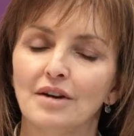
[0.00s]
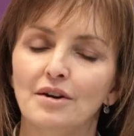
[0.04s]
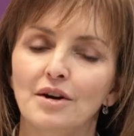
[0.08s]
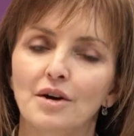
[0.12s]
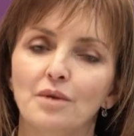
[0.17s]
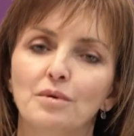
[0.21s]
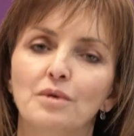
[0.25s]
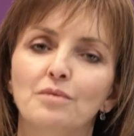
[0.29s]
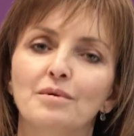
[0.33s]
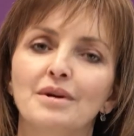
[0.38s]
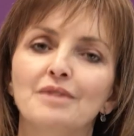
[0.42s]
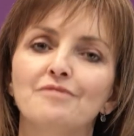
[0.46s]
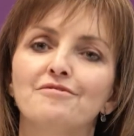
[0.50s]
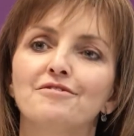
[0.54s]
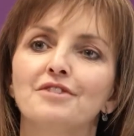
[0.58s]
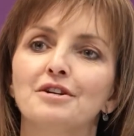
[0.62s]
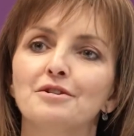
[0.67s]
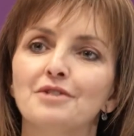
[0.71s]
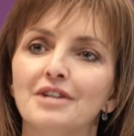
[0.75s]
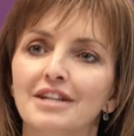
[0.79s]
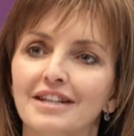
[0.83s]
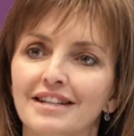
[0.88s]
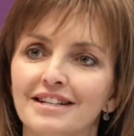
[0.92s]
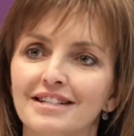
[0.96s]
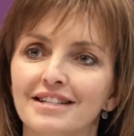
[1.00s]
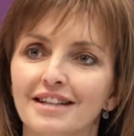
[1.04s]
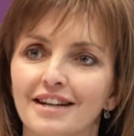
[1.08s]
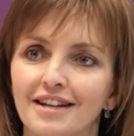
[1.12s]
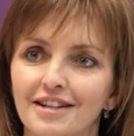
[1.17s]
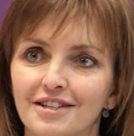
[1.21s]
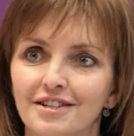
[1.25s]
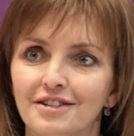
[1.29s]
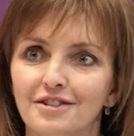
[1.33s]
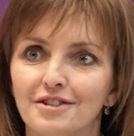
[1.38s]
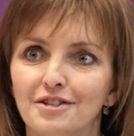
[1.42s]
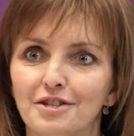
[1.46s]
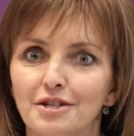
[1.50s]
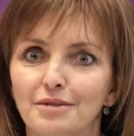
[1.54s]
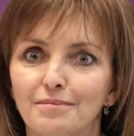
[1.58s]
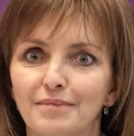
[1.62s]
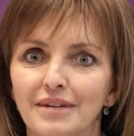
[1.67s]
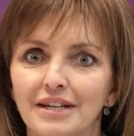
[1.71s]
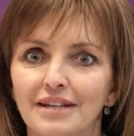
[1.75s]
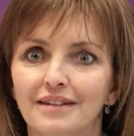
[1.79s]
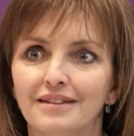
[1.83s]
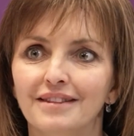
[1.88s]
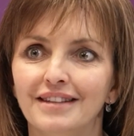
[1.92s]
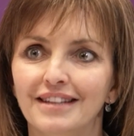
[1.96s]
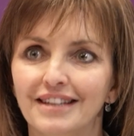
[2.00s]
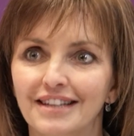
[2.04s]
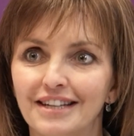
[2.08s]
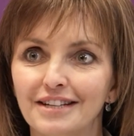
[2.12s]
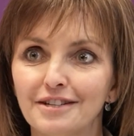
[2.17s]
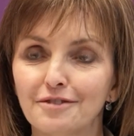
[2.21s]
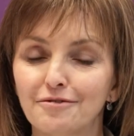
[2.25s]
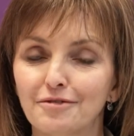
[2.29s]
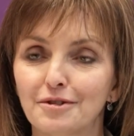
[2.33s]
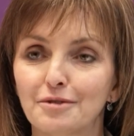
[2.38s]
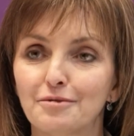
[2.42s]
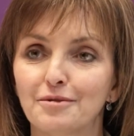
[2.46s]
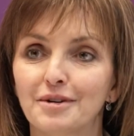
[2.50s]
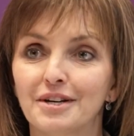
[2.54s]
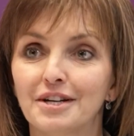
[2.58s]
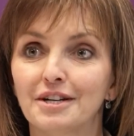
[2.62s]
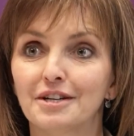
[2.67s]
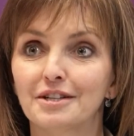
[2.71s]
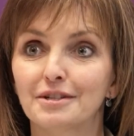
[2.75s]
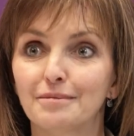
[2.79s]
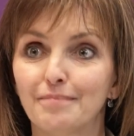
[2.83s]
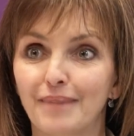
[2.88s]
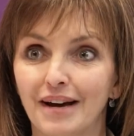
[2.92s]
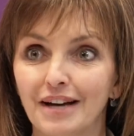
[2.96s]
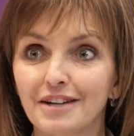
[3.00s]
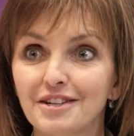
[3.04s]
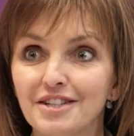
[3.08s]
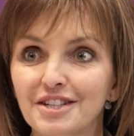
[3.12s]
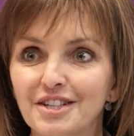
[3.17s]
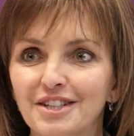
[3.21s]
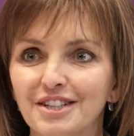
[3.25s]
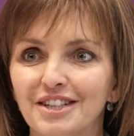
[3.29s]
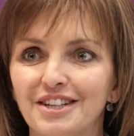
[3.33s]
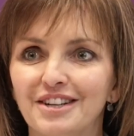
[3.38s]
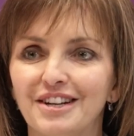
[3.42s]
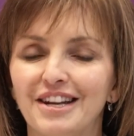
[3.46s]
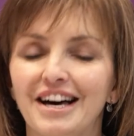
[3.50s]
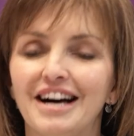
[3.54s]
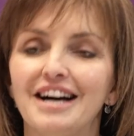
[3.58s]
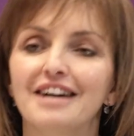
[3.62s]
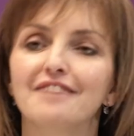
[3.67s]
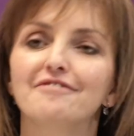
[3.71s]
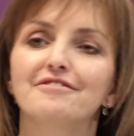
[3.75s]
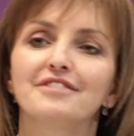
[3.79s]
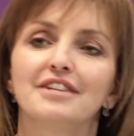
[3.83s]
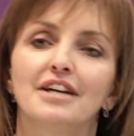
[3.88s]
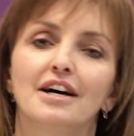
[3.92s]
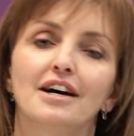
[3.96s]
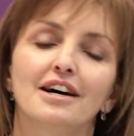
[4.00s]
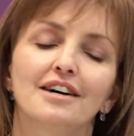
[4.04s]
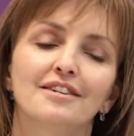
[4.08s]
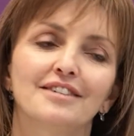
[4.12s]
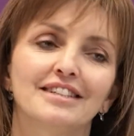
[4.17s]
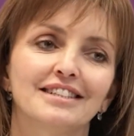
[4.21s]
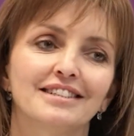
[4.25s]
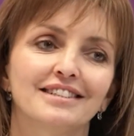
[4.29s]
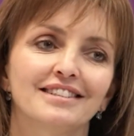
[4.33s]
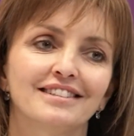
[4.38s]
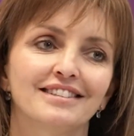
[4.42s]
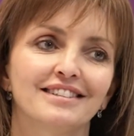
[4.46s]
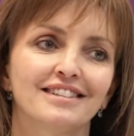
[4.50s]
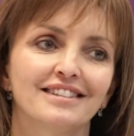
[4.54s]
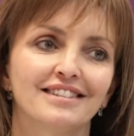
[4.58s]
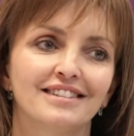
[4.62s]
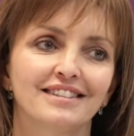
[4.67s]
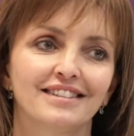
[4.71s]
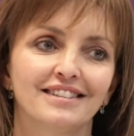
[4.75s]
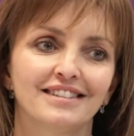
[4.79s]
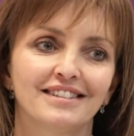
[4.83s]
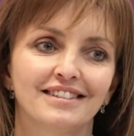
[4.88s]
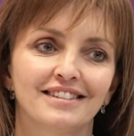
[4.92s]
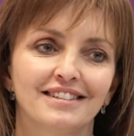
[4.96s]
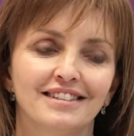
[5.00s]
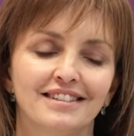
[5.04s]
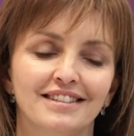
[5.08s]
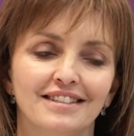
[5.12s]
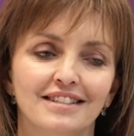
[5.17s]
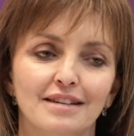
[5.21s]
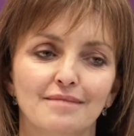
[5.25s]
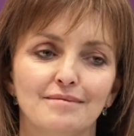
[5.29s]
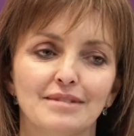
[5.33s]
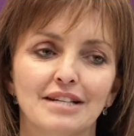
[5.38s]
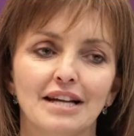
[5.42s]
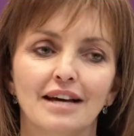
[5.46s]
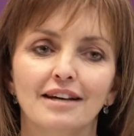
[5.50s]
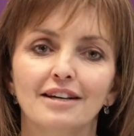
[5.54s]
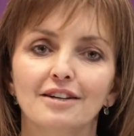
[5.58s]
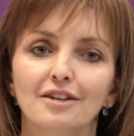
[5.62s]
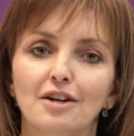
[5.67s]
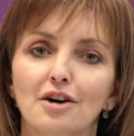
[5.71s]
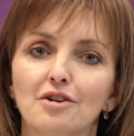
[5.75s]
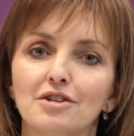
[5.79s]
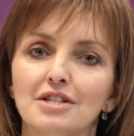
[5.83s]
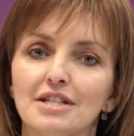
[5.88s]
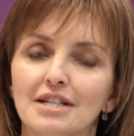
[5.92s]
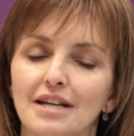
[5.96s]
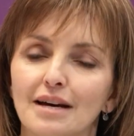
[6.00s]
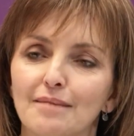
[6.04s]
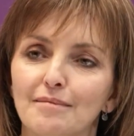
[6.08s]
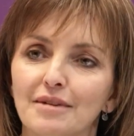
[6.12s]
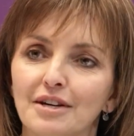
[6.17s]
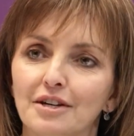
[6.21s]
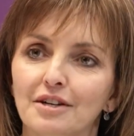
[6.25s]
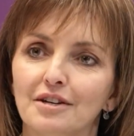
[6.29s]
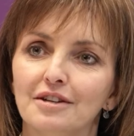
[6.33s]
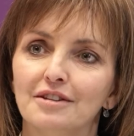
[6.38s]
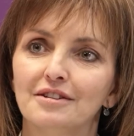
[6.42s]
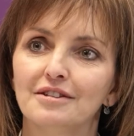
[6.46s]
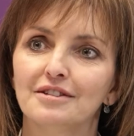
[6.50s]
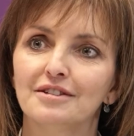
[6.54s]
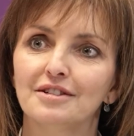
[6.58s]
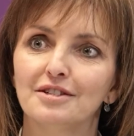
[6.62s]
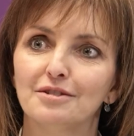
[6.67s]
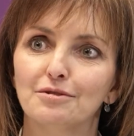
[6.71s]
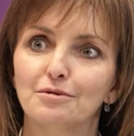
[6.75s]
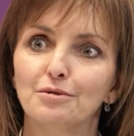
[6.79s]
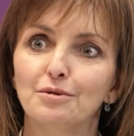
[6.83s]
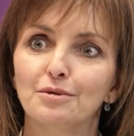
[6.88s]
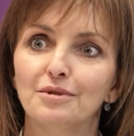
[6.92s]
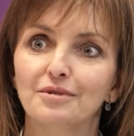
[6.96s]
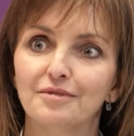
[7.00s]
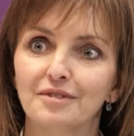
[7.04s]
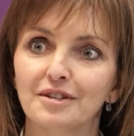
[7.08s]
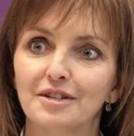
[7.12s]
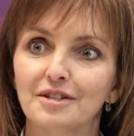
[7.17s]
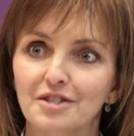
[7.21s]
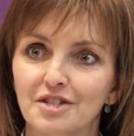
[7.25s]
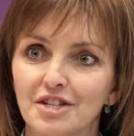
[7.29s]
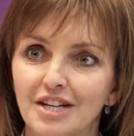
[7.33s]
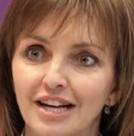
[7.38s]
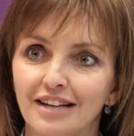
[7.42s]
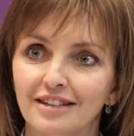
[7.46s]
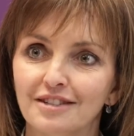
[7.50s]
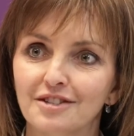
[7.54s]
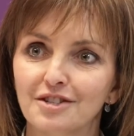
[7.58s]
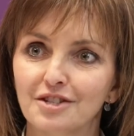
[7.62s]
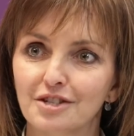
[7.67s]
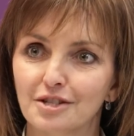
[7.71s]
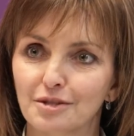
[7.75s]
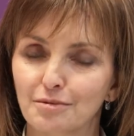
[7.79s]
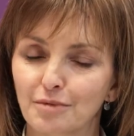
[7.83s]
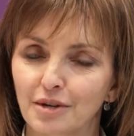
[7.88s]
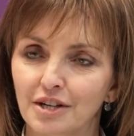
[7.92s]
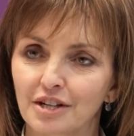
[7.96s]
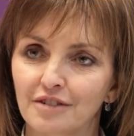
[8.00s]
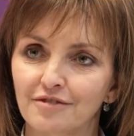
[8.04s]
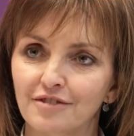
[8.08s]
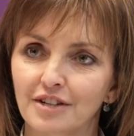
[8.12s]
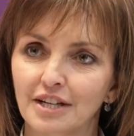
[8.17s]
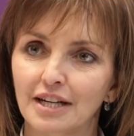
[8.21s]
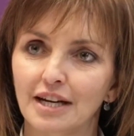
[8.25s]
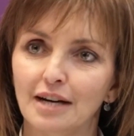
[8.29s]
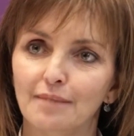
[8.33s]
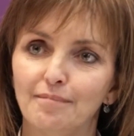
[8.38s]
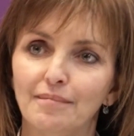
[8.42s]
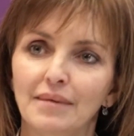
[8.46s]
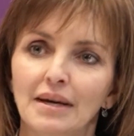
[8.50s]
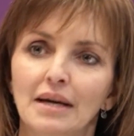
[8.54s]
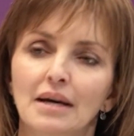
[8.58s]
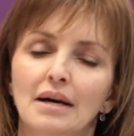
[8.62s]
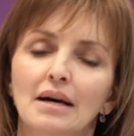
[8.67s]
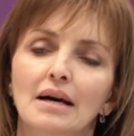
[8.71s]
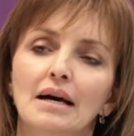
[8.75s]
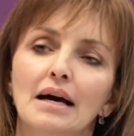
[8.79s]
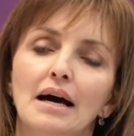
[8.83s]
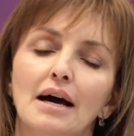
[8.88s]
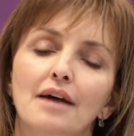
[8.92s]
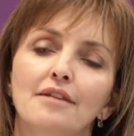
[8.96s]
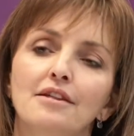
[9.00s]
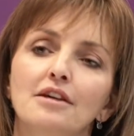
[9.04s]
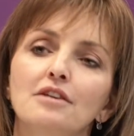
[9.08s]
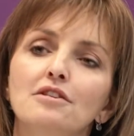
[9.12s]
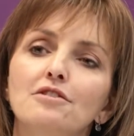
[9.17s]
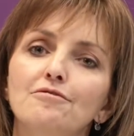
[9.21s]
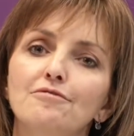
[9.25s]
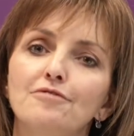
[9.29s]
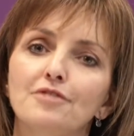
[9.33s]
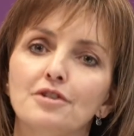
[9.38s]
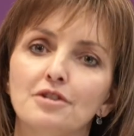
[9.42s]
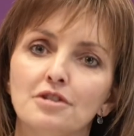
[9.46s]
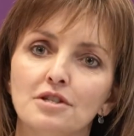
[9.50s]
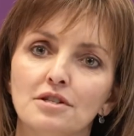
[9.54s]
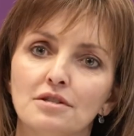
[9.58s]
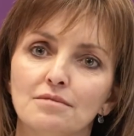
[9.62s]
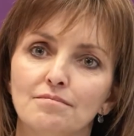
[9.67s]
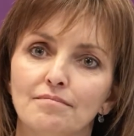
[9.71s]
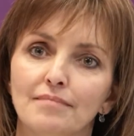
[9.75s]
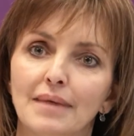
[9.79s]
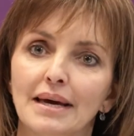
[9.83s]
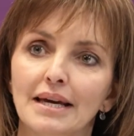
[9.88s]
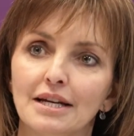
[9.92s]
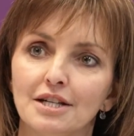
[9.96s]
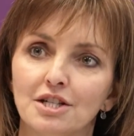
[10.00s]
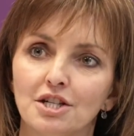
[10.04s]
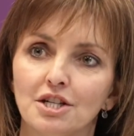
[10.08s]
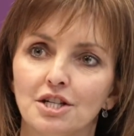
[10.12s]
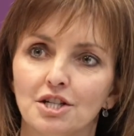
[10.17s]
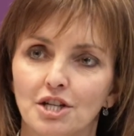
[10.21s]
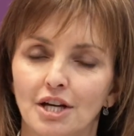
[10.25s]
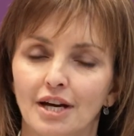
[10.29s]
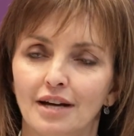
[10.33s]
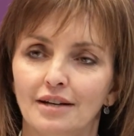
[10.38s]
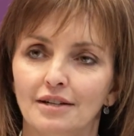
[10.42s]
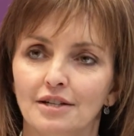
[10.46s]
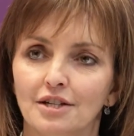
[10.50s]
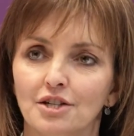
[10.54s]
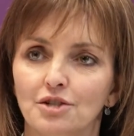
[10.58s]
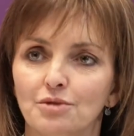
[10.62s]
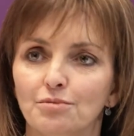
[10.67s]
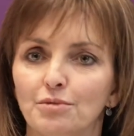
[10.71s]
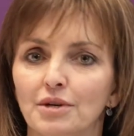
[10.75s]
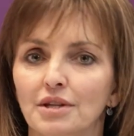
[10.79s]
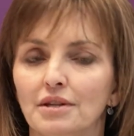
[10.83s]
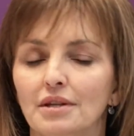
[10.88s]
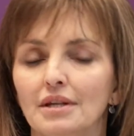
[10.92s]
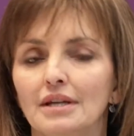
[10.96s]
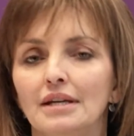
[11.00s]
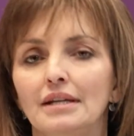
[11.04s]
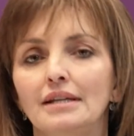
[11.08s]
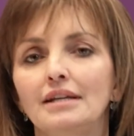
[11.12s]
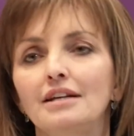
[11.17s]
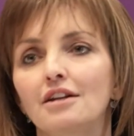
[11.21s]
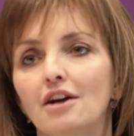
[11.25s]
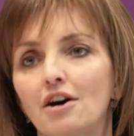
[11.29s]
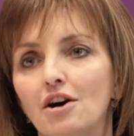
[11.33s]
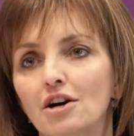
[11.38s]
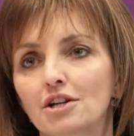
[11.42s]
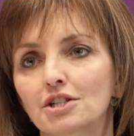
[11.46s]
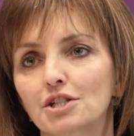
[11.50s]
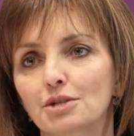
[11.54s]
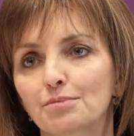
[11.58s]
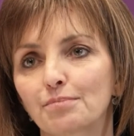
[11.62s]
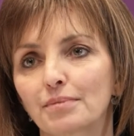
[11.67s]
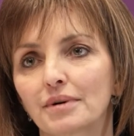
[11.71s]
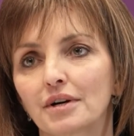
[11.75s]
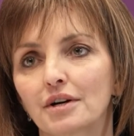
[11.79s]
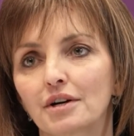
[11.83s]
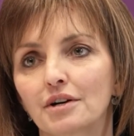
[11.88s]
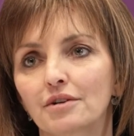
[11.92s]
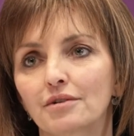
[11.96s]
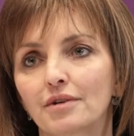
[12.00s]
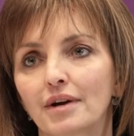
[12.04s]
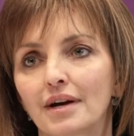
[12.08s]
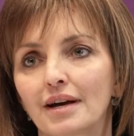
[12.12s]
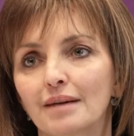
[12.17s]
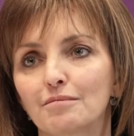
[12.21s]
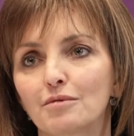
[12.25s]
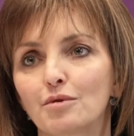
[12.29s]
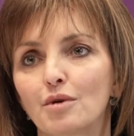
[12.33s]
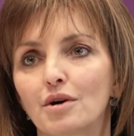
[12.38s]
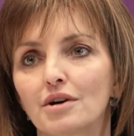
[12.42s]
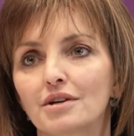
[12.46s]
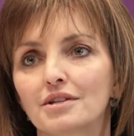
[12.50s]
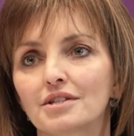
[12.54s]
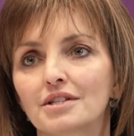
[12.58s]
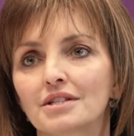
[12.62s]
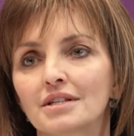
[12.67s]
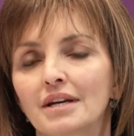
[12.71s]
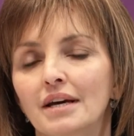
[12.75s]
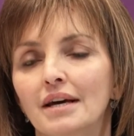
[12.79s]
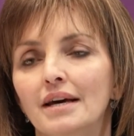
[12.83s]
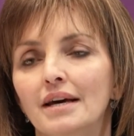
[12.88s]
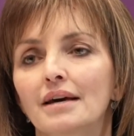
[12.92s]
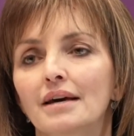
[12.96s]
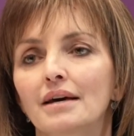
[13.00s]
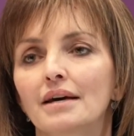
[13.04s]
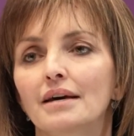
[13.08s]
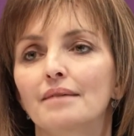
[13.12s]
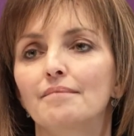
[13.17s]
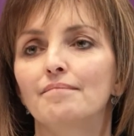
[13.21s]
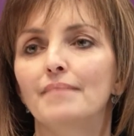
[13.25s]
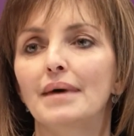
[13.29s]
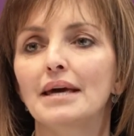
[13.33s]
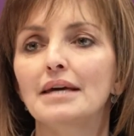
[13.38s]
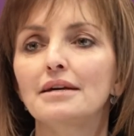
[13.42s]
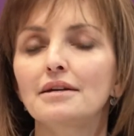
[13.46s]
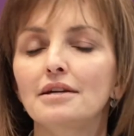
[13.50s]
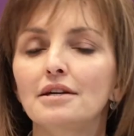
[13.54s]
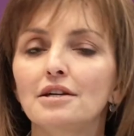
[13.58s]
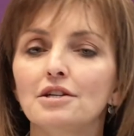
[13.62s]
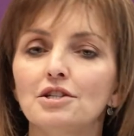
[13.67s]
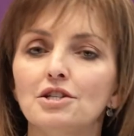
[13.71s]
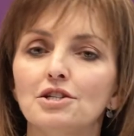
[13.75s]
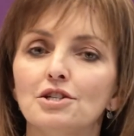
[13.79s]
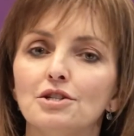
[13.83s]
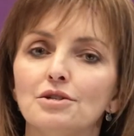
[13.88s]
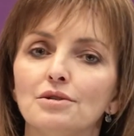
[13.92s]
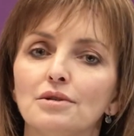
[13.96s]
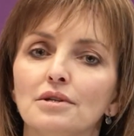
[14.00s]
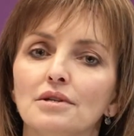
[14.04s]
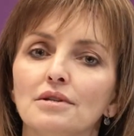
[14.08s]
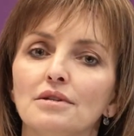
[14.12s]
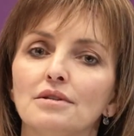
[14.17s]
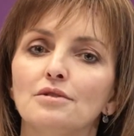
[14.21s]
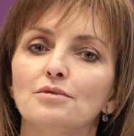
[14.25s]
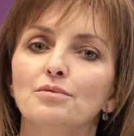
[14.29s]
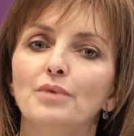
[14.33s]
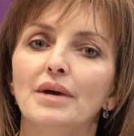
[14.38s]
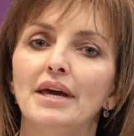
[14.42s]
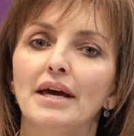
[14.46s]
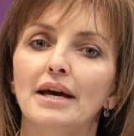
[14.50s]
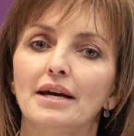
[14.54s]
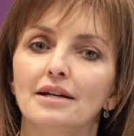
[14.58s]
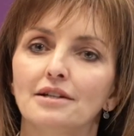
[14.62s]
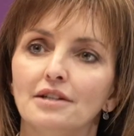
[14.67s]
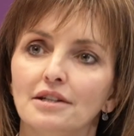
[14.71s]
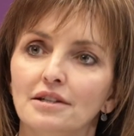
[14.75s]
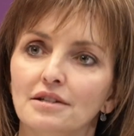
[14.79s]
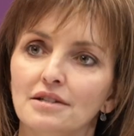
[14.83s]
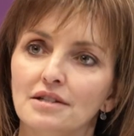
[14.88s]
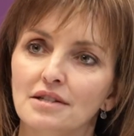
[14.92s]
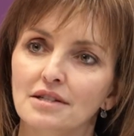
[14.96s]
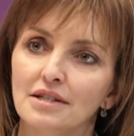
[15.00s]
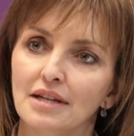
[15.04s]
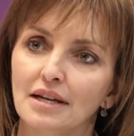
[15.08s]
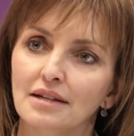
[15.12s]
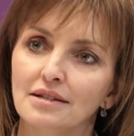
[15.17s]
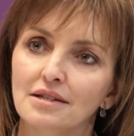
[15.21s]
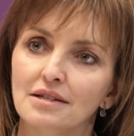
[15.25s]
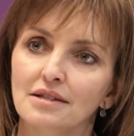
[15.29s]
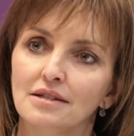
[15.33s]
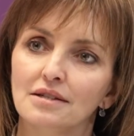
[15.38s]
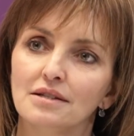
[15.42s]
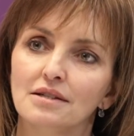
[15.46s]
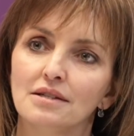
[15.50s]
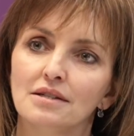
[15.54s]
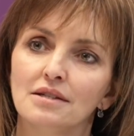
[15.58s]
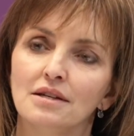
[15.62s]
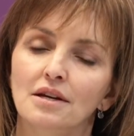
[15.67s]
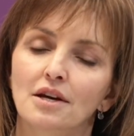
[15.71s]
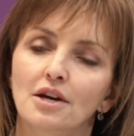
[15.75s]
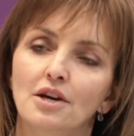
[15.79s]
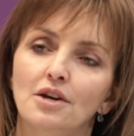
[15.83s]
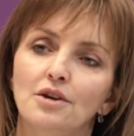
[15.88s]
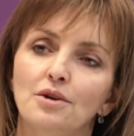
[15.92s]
Well, we're very excited to be at the end of the road, about to go live now, and it seems like a long time ago that all of those challenges were overcome. I think the first major challenge with any large program was making sure that we had consensus.